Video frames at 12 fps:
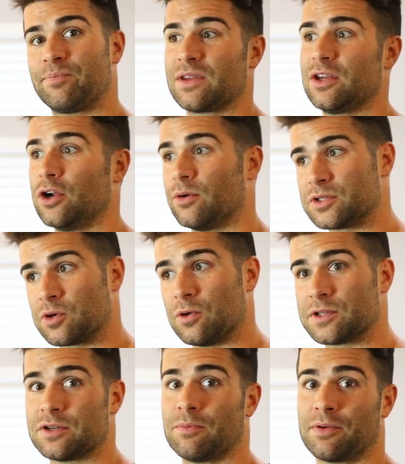you know, is
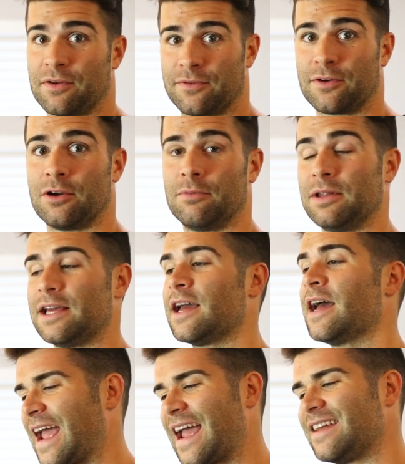wholesome preferably,
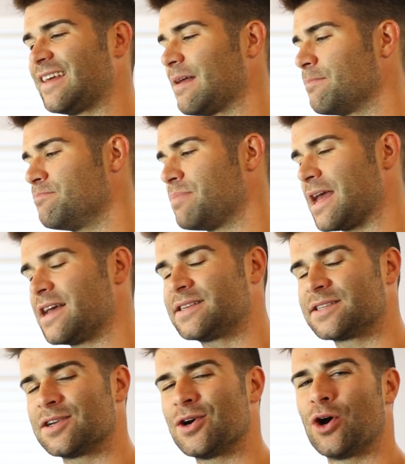and it
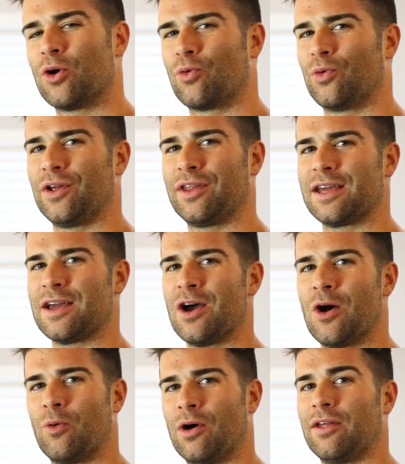bakes really
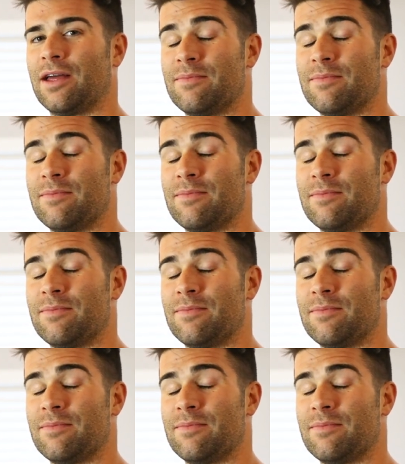well.